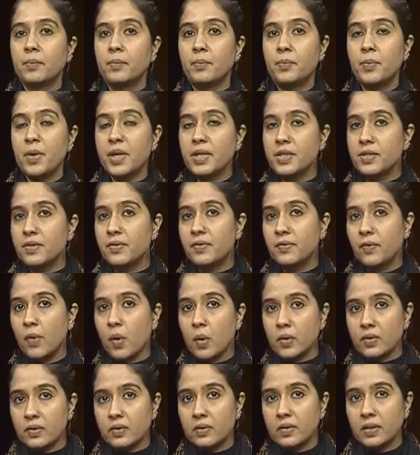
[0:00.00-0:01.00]
brings
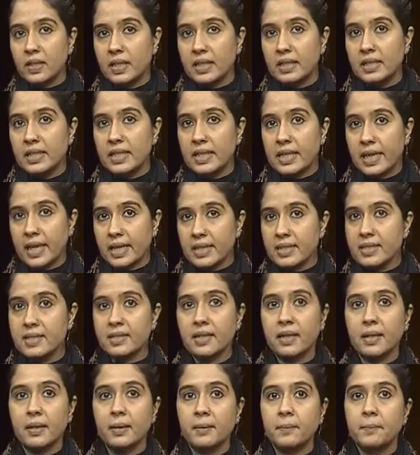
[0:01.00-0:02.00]
forth in the
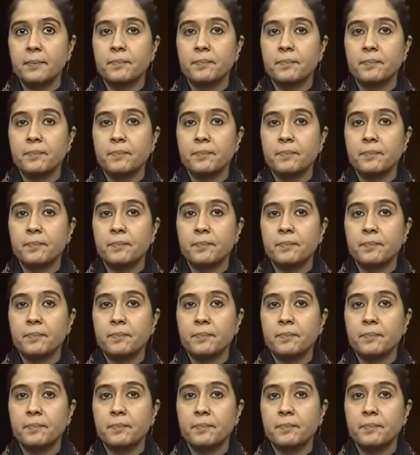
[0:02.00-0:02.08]
essay